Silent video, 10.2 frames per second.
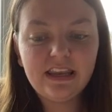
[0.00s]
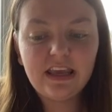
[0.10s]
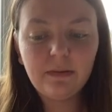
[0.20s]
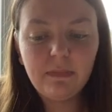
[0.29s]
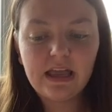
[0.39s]
can
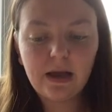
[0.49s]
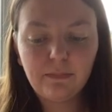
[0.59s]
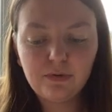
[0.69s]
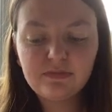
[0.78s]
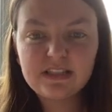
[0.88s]
make a
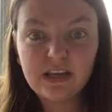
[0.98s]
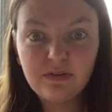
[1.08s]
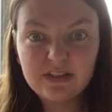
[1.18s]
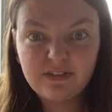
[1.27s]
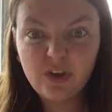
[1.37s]
boom sound
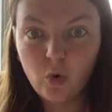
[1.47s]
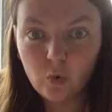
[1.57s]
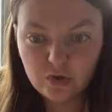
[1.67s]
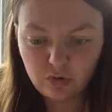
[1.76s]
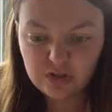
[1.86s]
if you
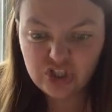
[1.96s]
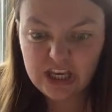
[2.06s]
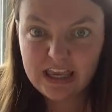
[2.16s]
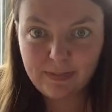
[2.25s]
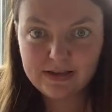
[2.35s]
hold all the
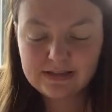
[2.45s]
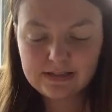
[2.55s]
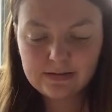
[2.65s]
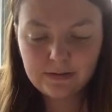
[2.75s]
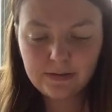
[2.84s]
shaky bits.
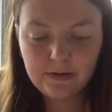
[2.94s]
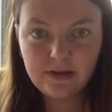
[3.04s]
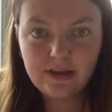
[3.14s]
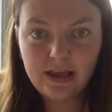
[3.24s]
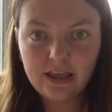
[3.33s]

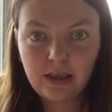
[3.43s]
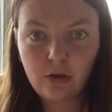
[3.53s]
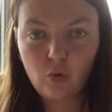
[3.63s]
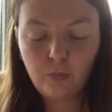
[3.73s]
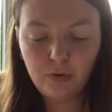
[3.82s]
It can
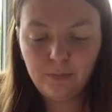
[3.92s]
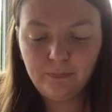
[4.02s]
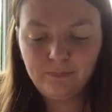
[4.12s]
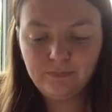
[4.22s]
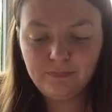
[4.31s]
go boom,
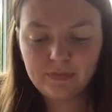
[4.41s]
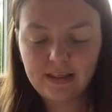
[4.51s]
like